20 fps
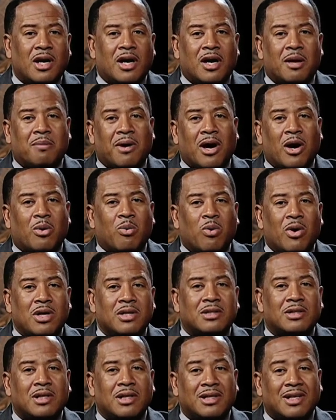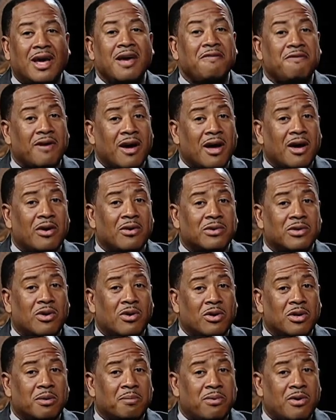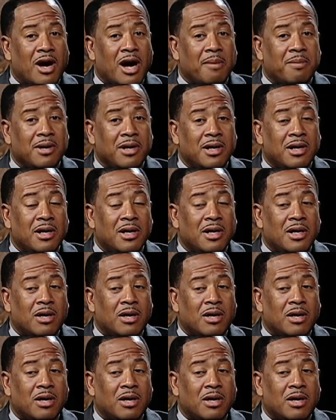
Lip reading: about what they found on the property